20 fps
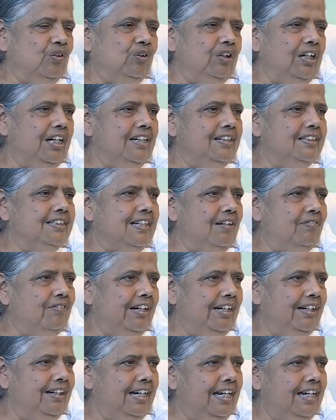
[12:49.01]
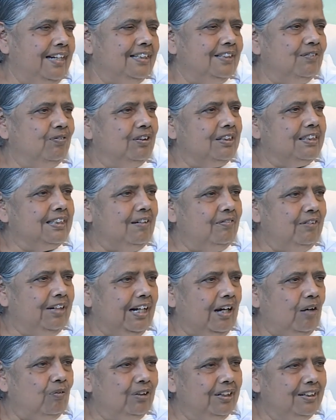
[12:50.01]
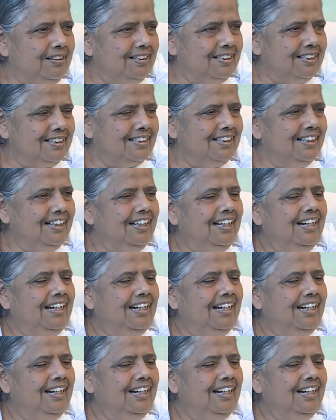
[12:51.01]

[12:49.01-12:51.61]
only 7 days for 7 hours.